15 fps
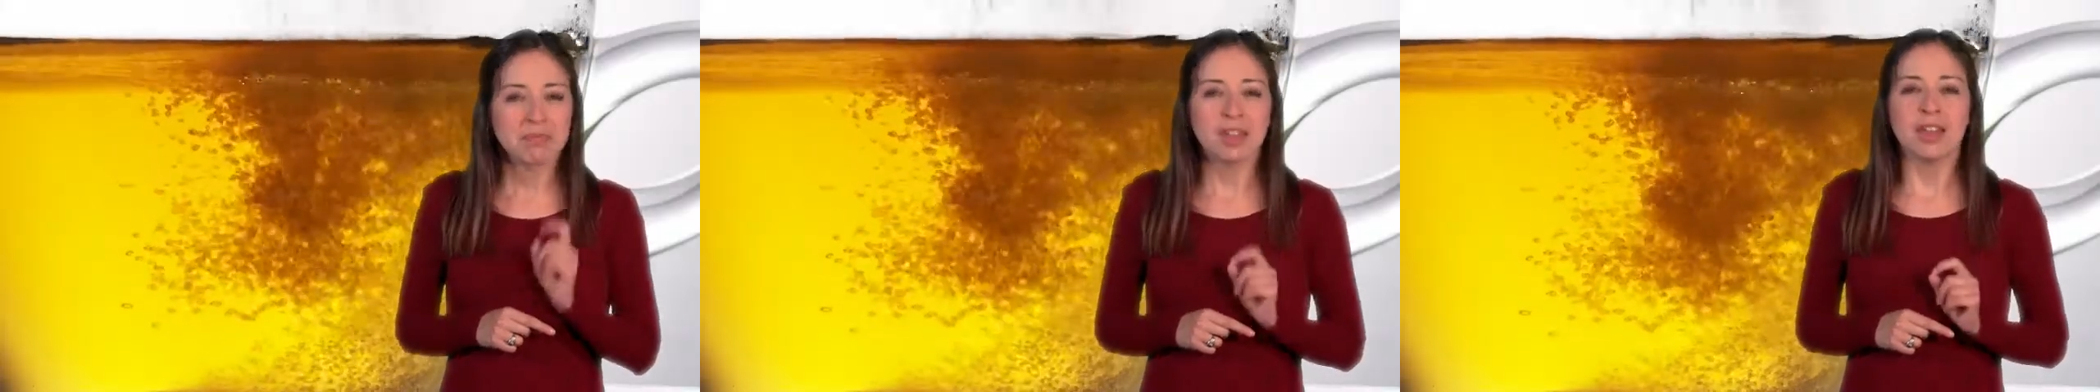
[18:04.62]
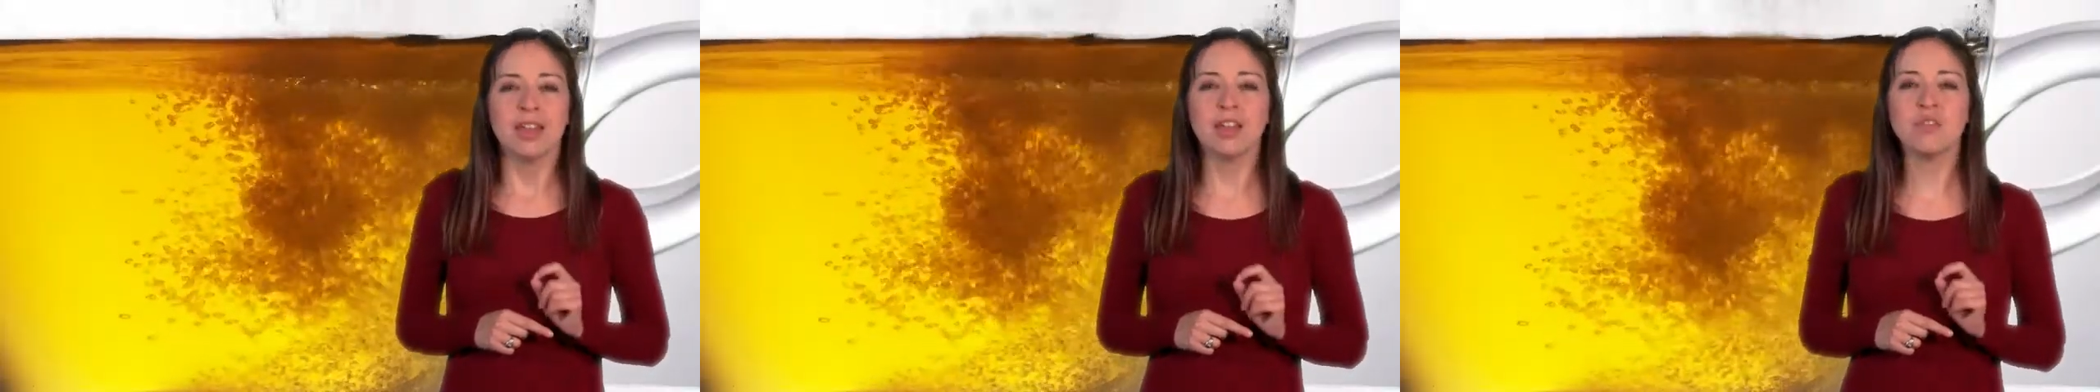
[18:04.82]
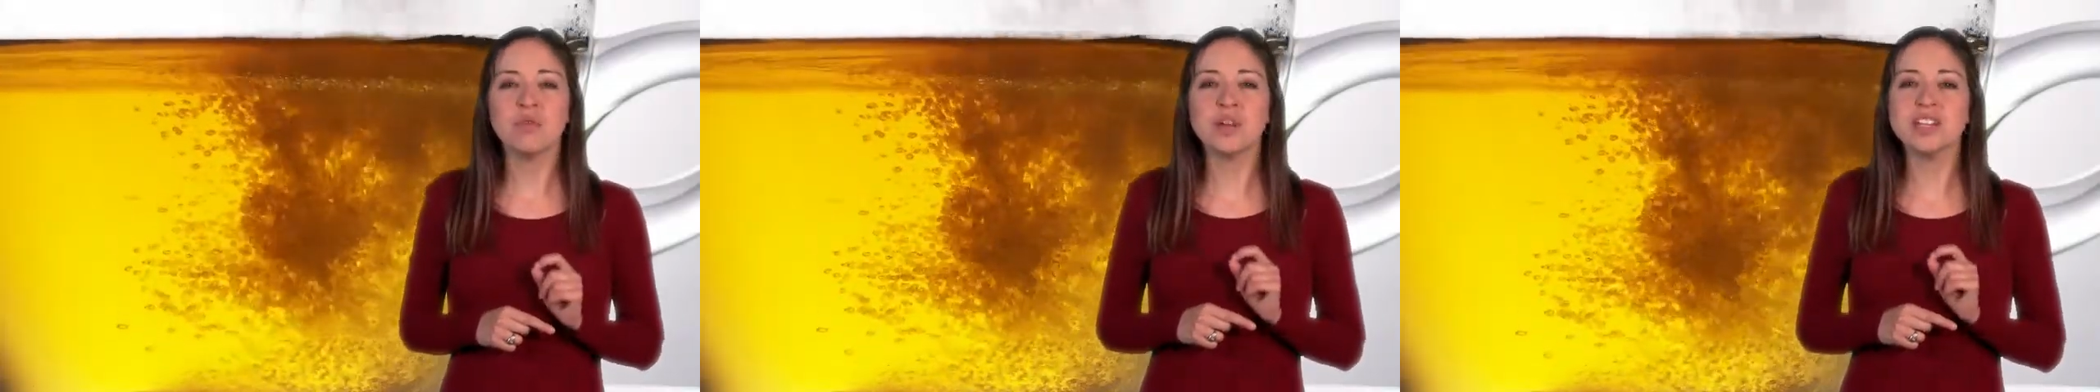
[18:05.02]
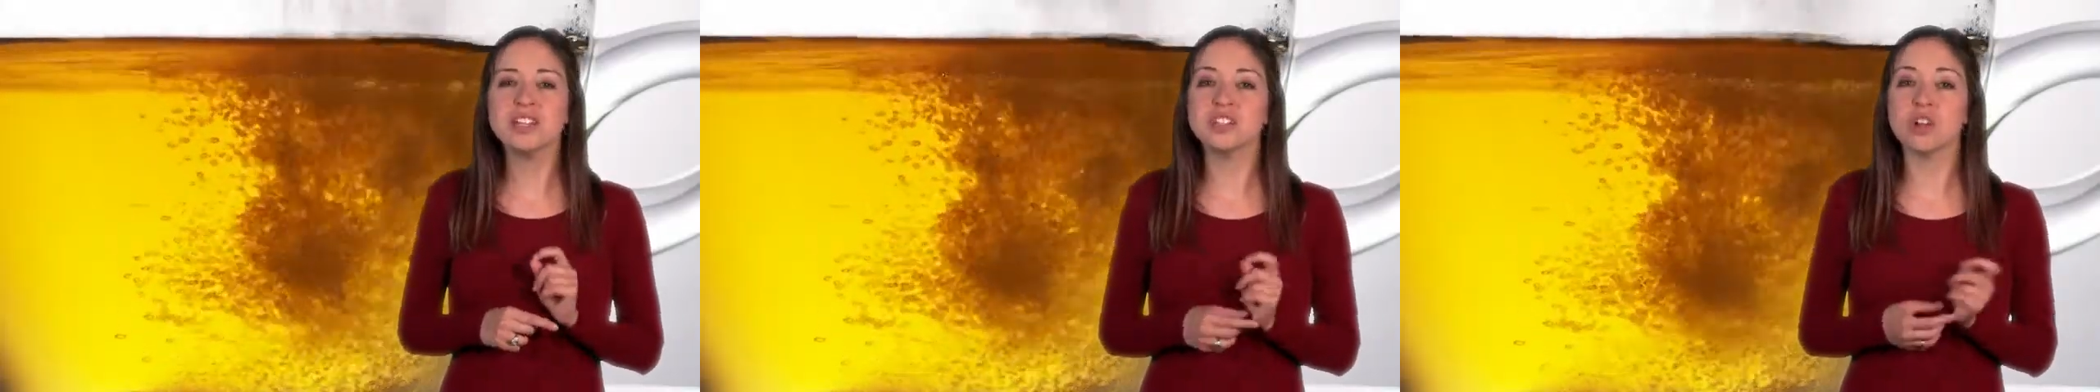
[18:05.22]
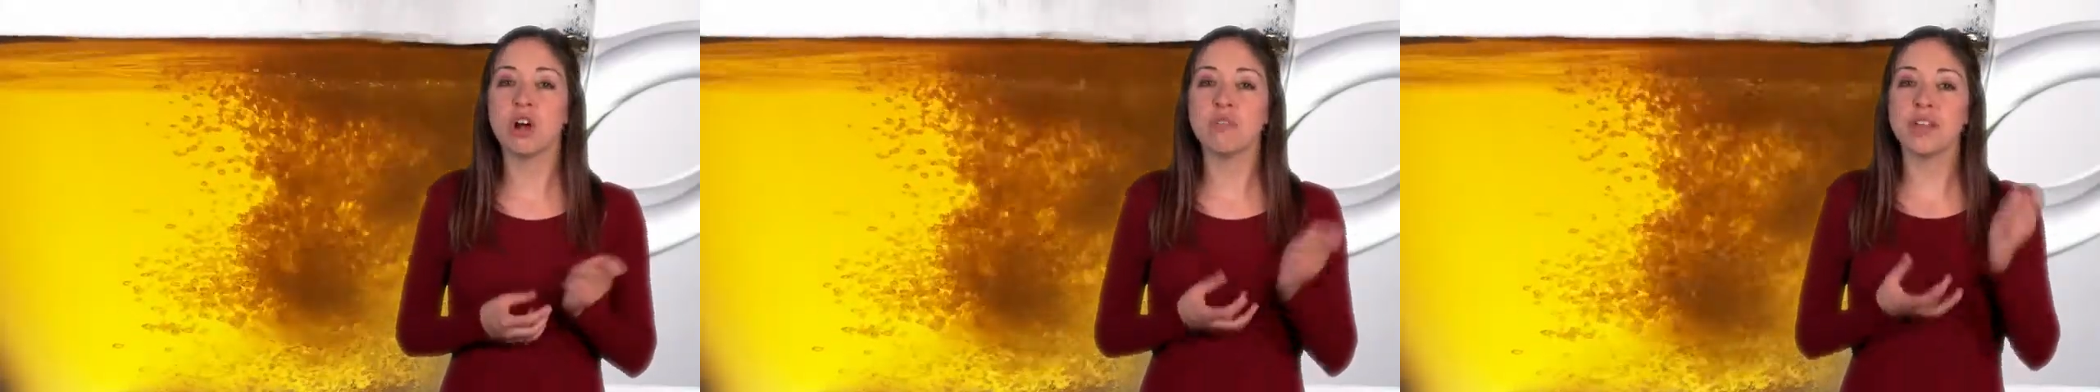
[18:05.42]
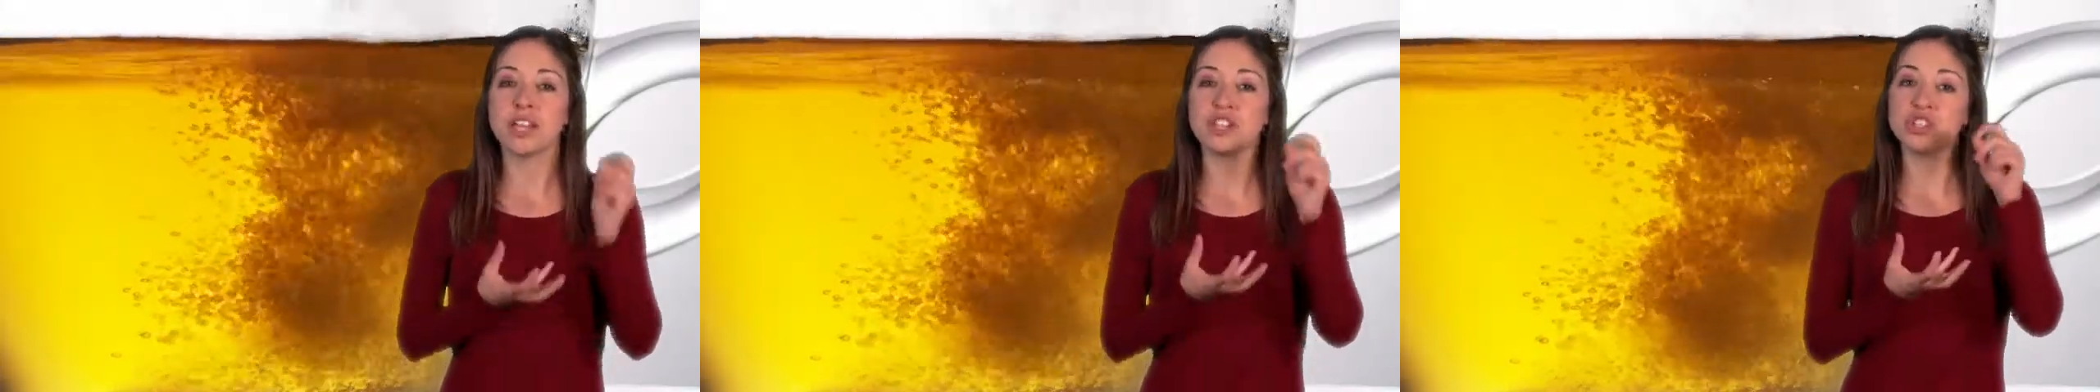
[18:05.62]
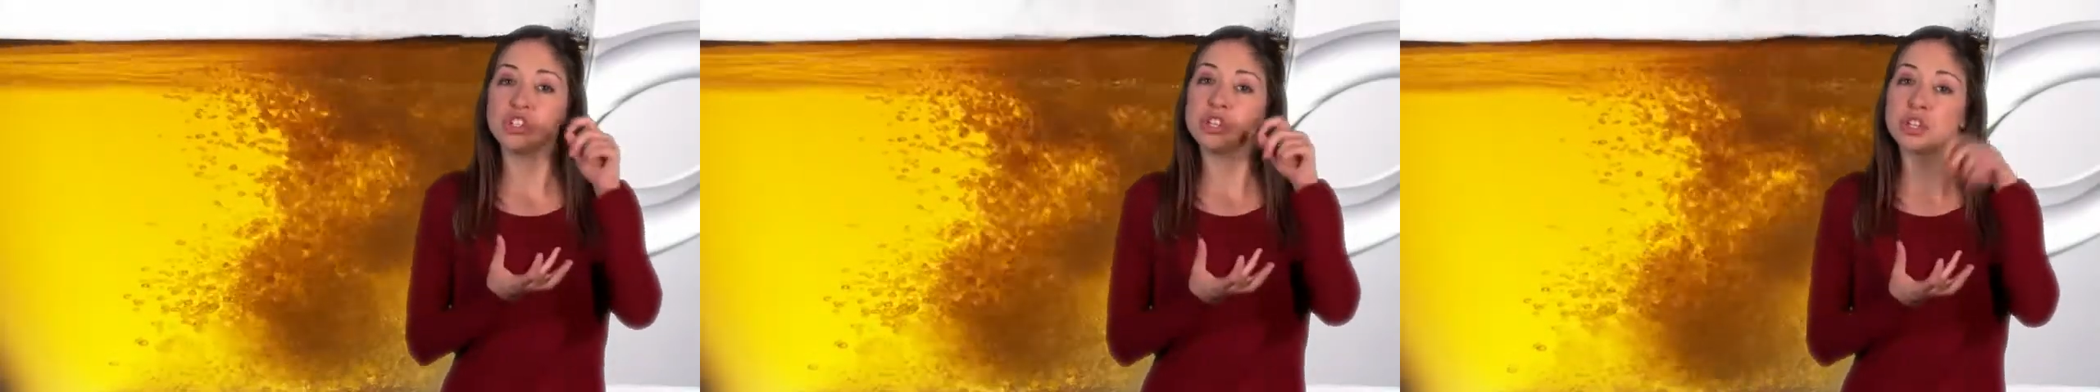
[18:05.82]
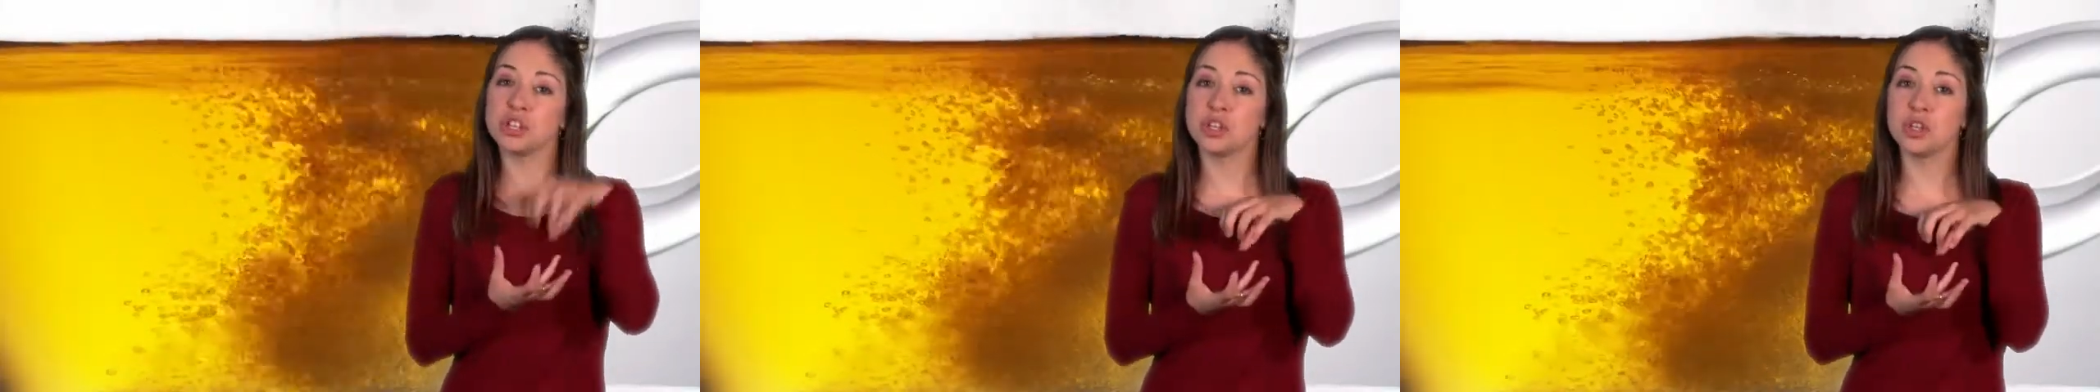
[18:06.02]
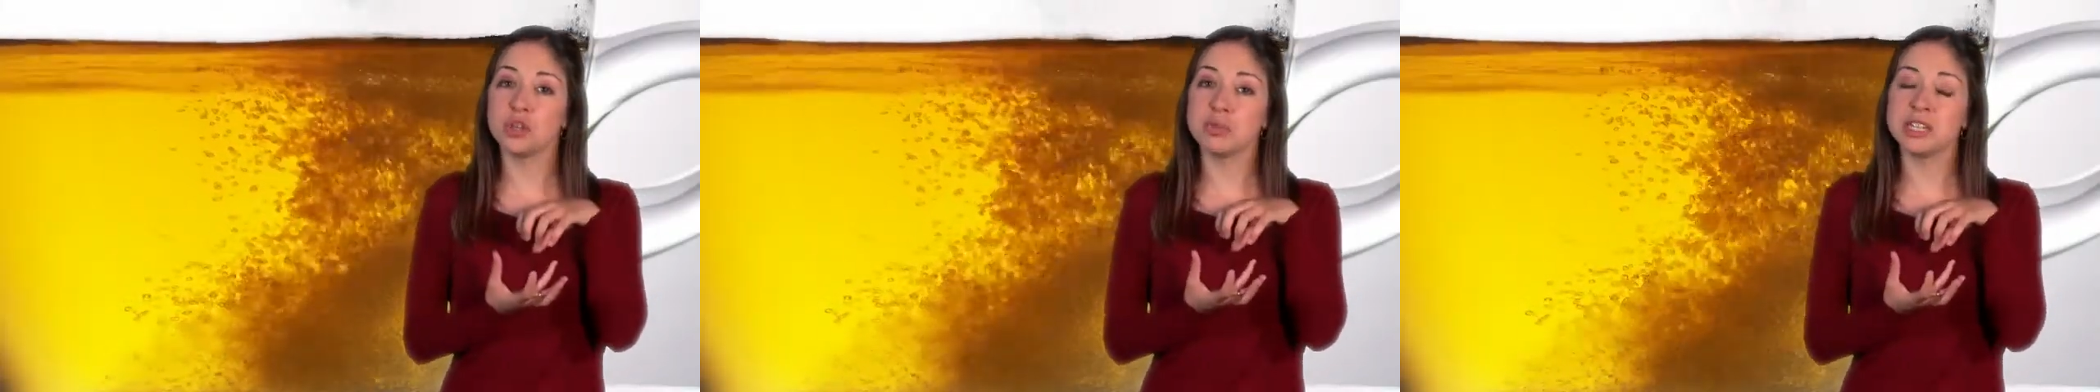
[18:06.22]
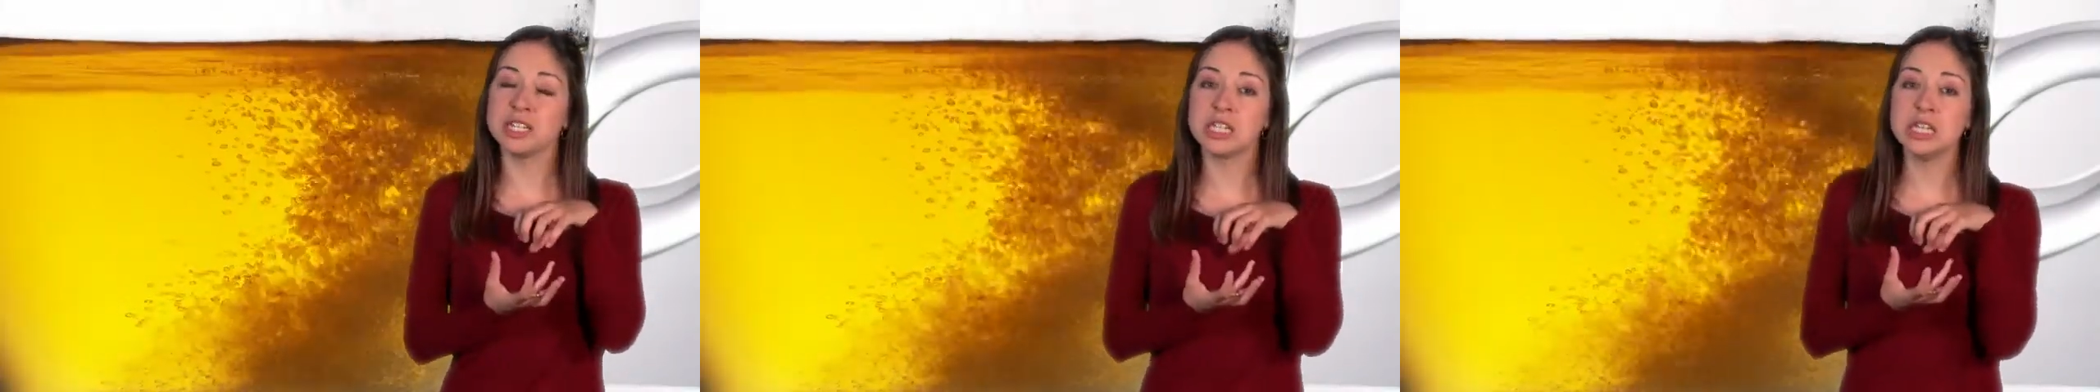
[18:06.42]
If we dissolve a sugar cube
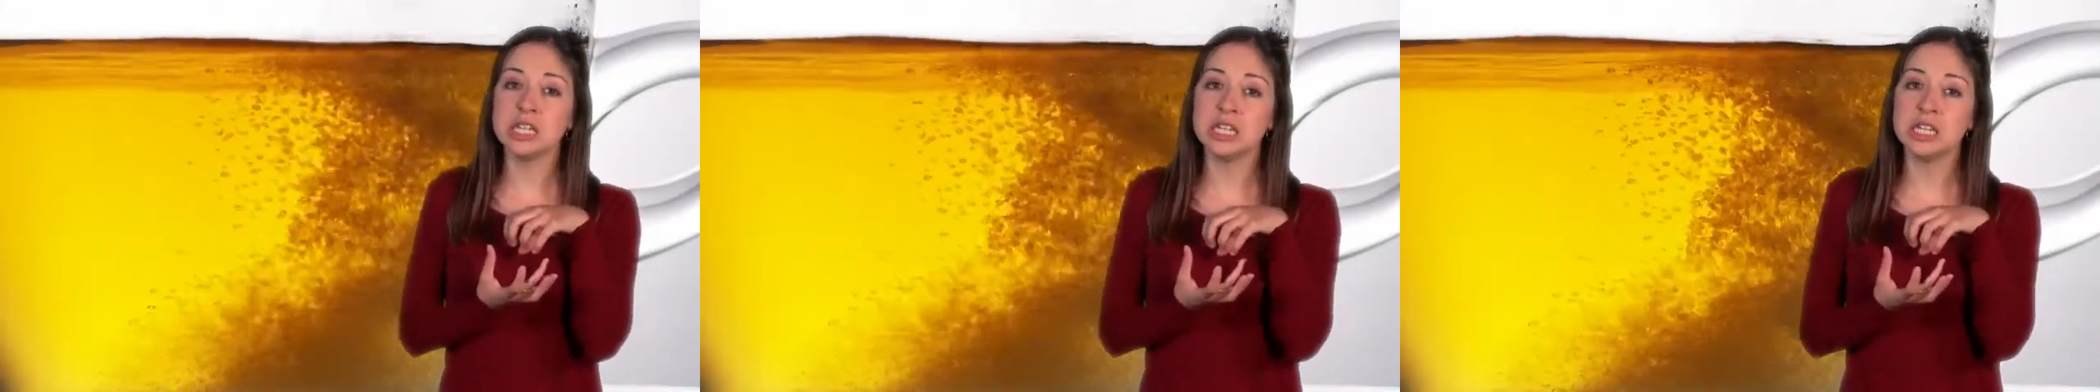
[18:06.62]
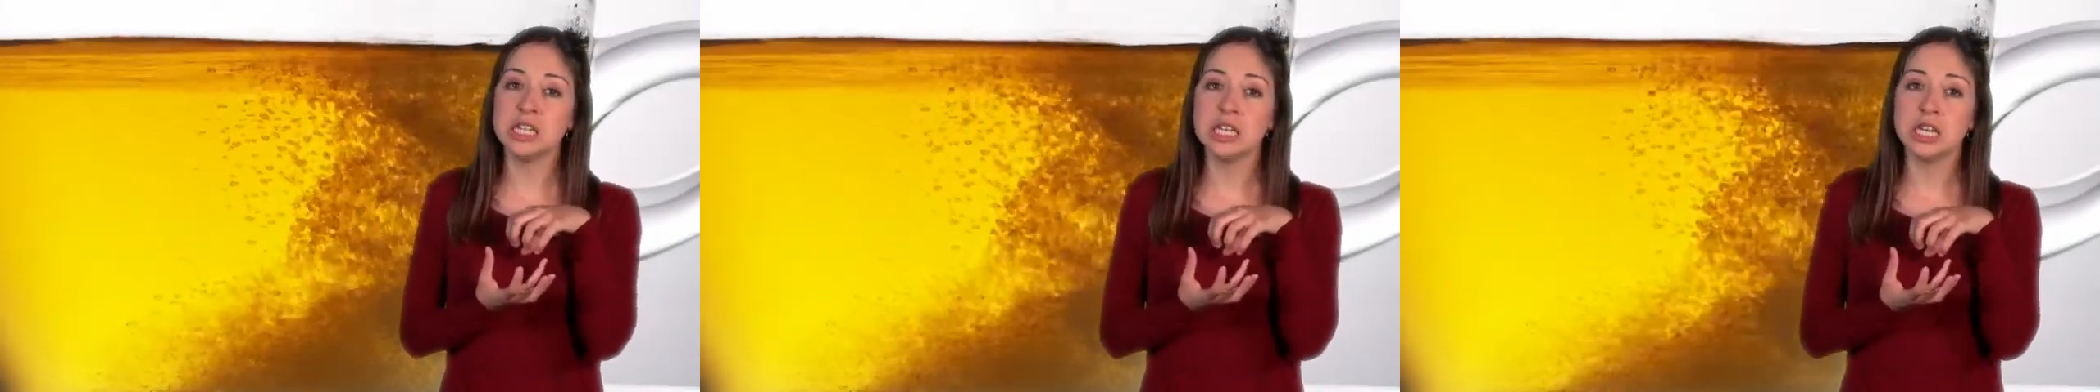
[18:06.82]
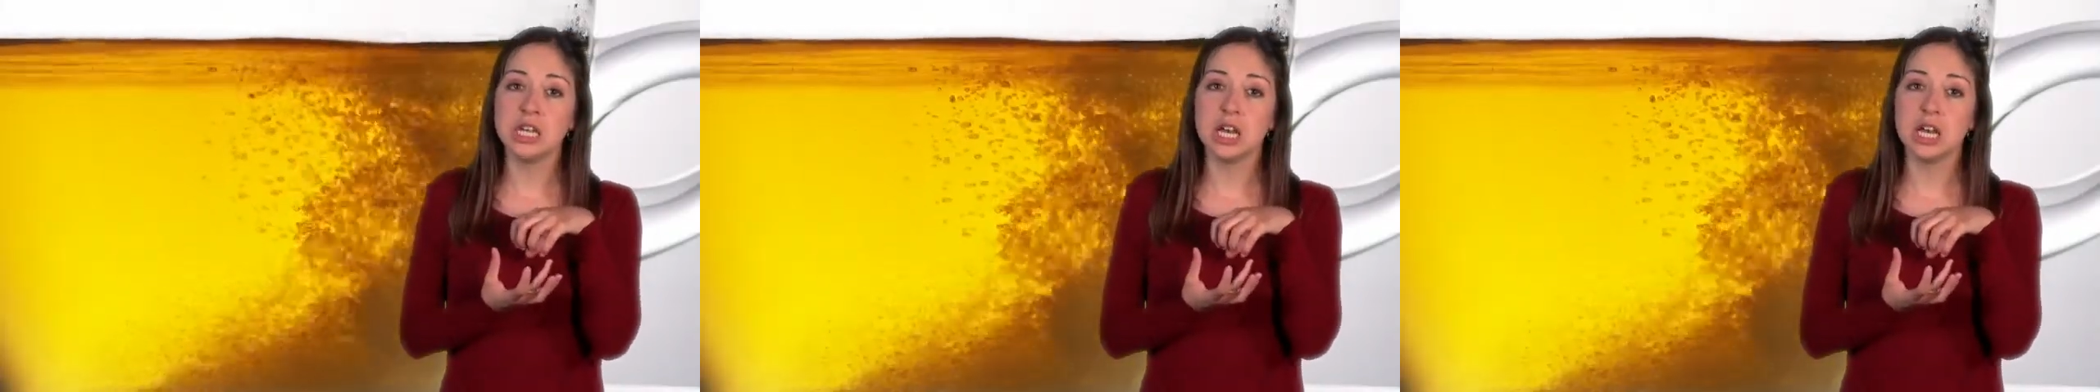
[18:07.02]
in tea,